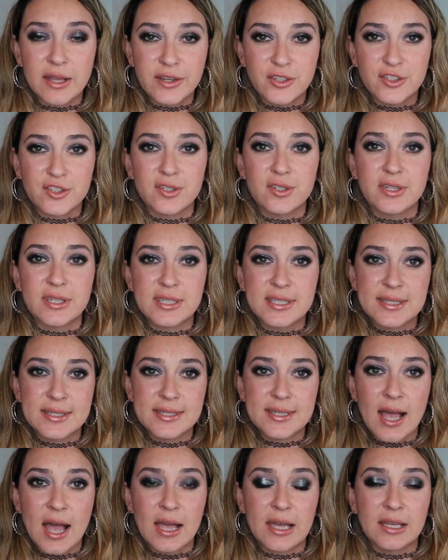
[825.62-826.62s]
luxury
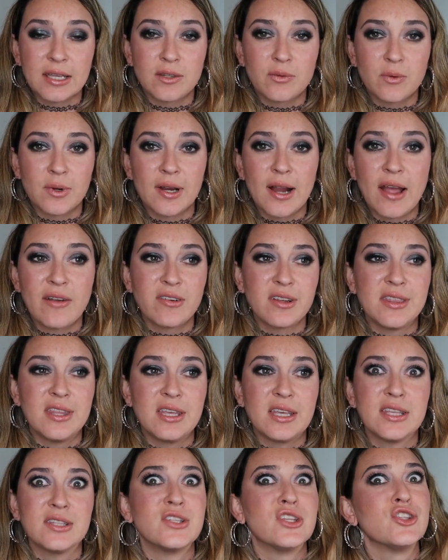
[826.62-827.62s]
side where
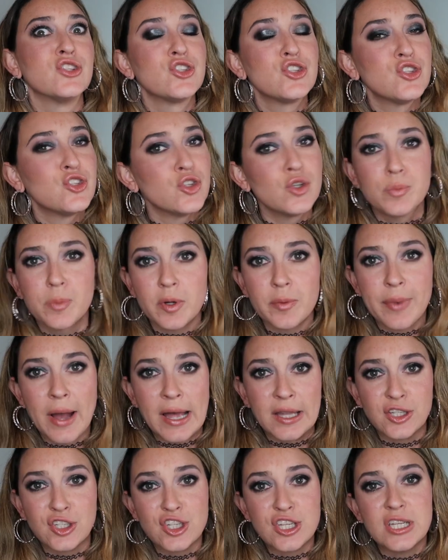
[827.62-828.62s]
everything isn't super
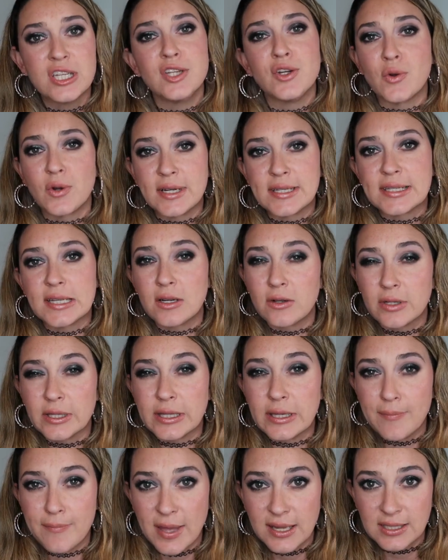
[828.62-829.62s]
punchy nor is it
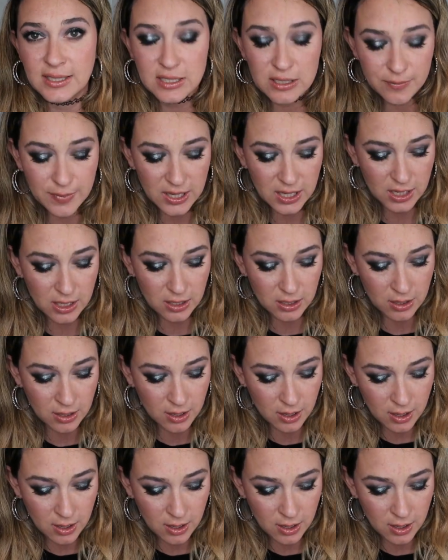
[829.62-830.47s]
really meant to be